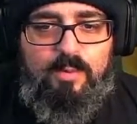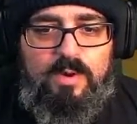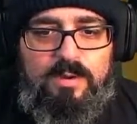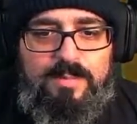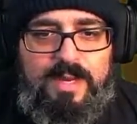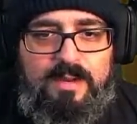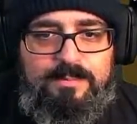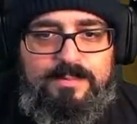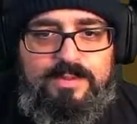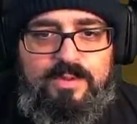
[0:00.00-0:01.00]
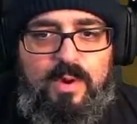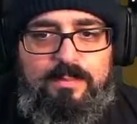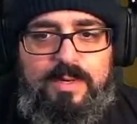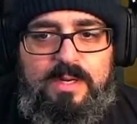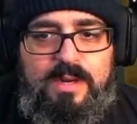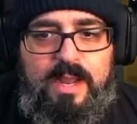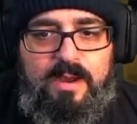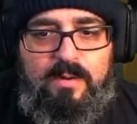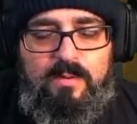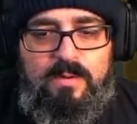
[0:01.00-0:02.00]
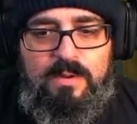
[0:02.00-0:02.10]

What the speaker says: come back up. So I'm gonna now,